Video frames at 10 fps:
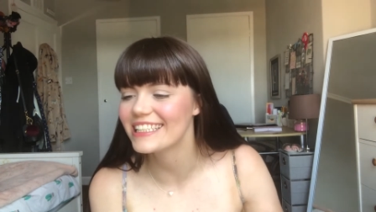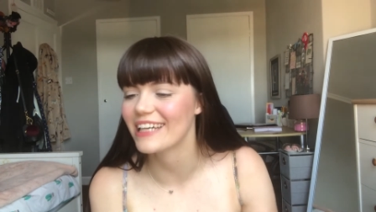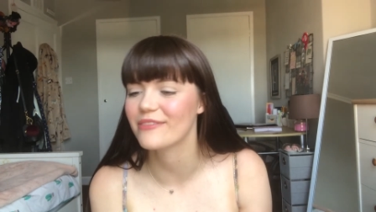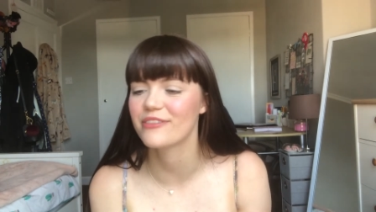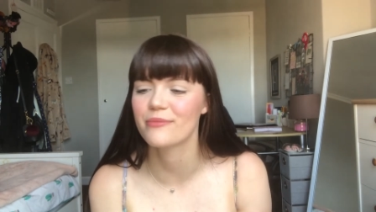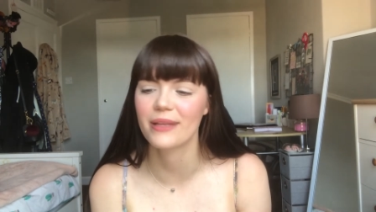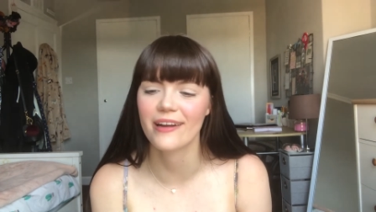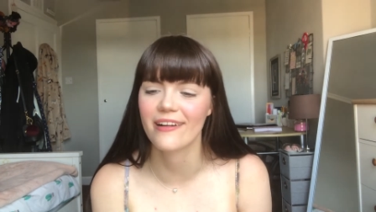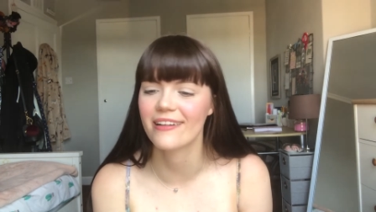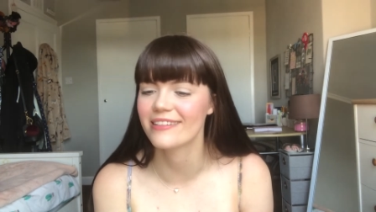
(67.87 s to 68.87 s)
and from
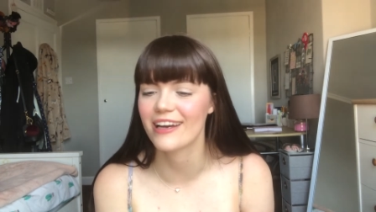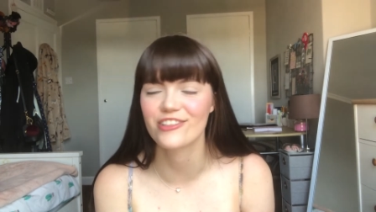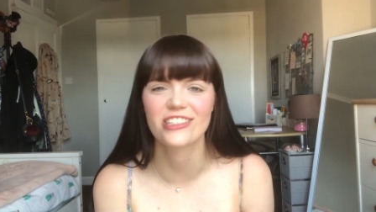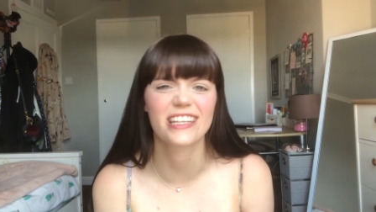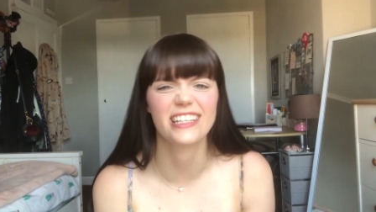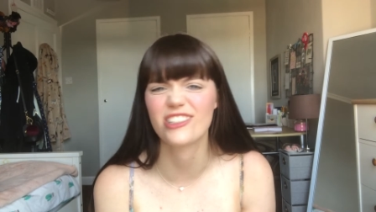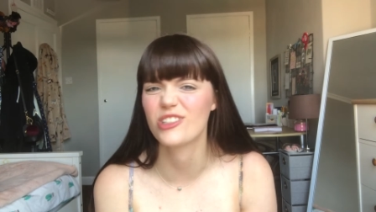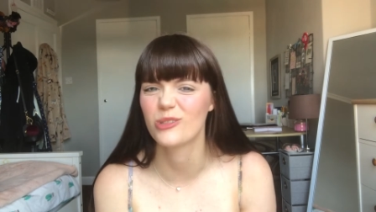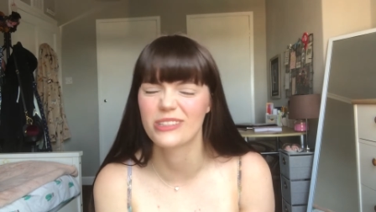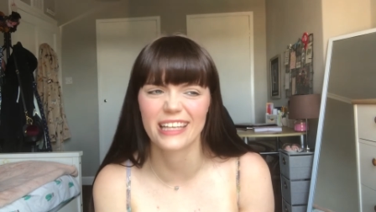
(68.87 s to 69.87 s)
there that just gets you
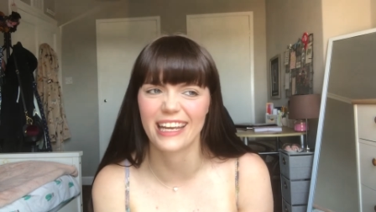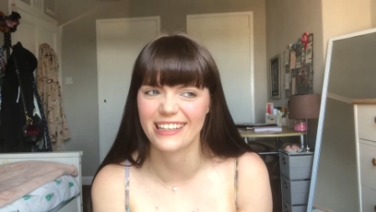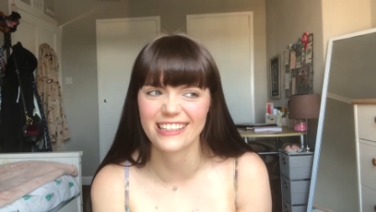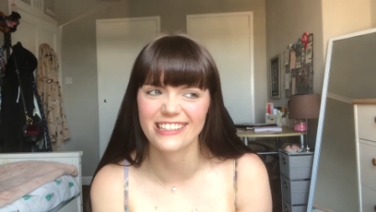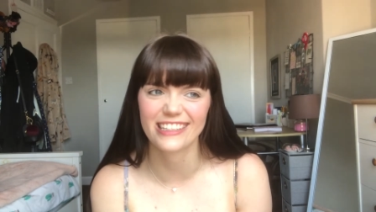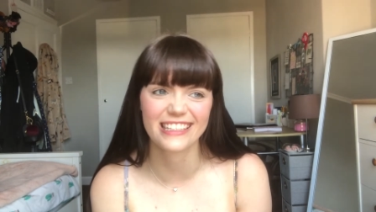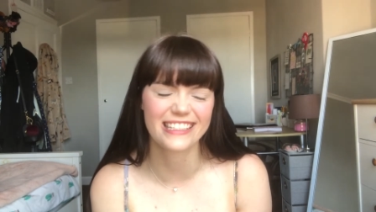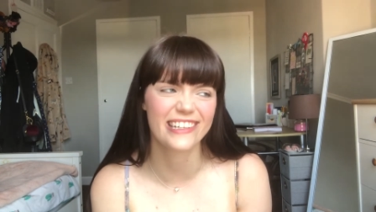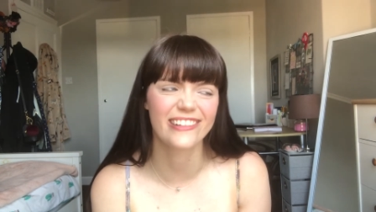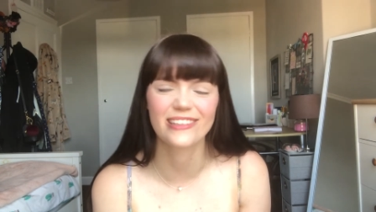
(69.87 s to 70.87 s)
so excited because you can
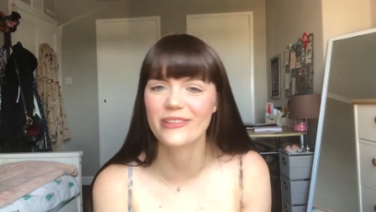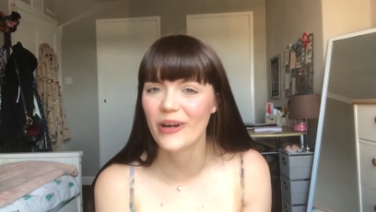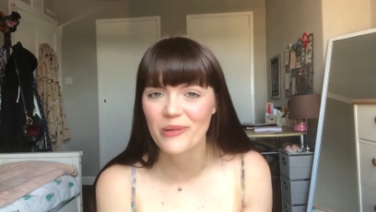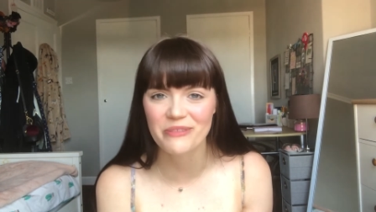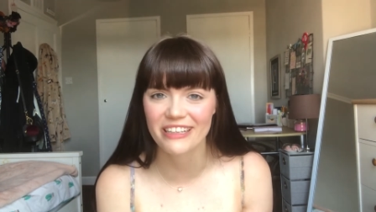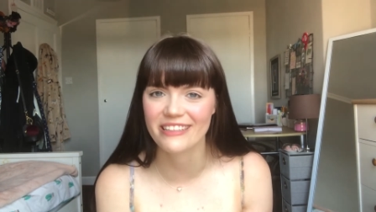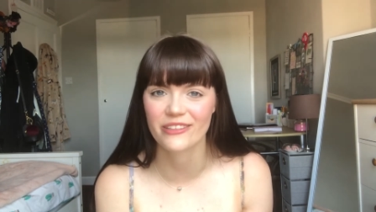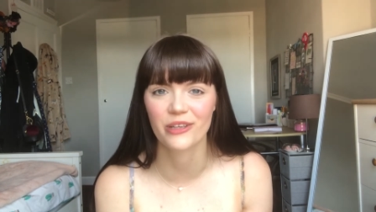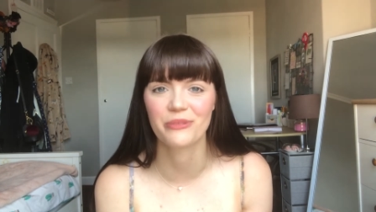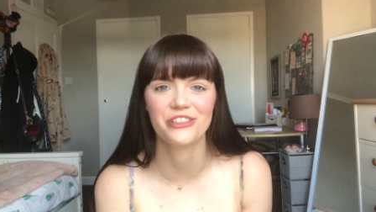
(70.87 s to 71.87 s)
see all these options
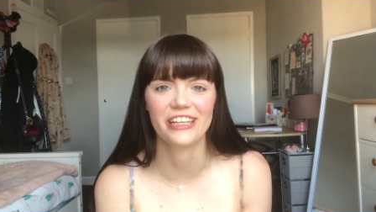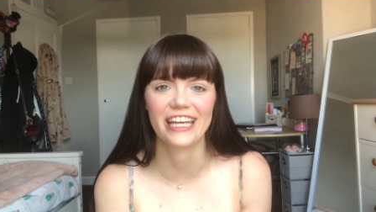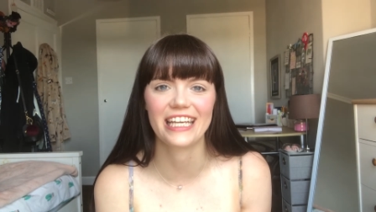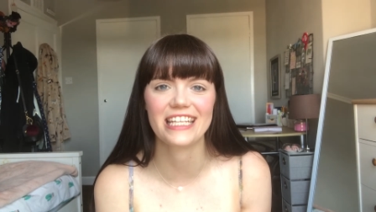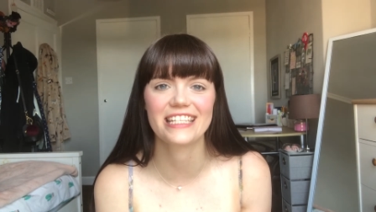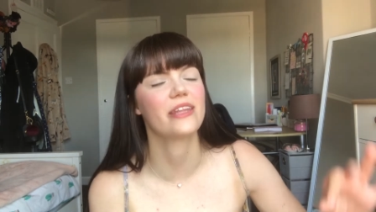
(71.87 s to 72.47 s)
and opportunities.